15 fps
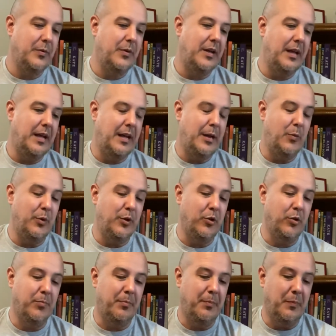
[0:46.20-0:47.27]

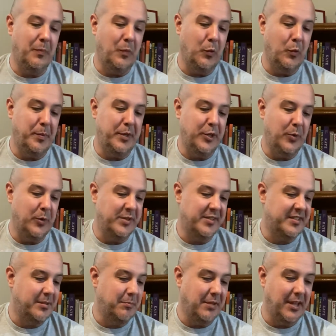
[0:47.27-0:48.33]
We'll be doing
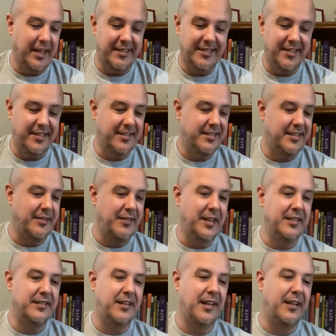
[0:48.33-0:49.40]
some lessons and
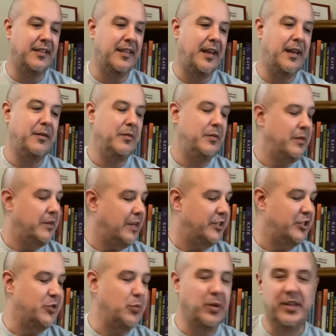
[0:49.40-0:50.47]
things like that. I
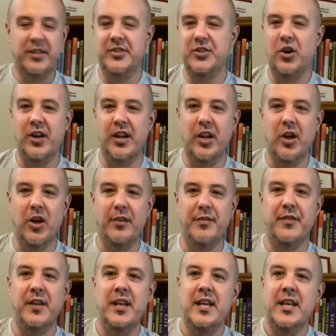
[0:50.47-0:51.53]
just wanted to start it off
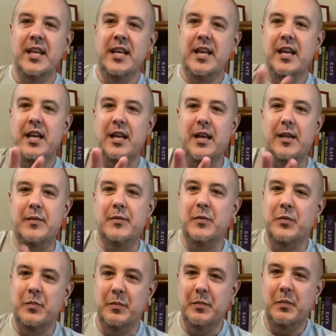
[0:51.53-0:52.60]

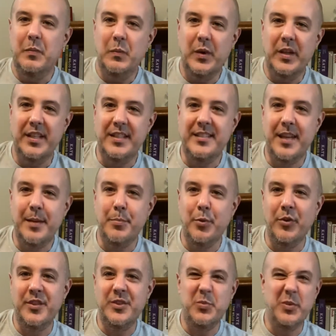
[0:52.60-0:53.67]
really simple
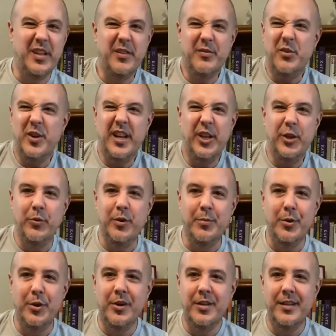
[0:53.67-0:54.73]
this week of reading you a
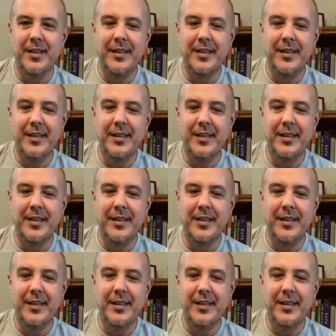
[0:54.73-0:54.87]
book.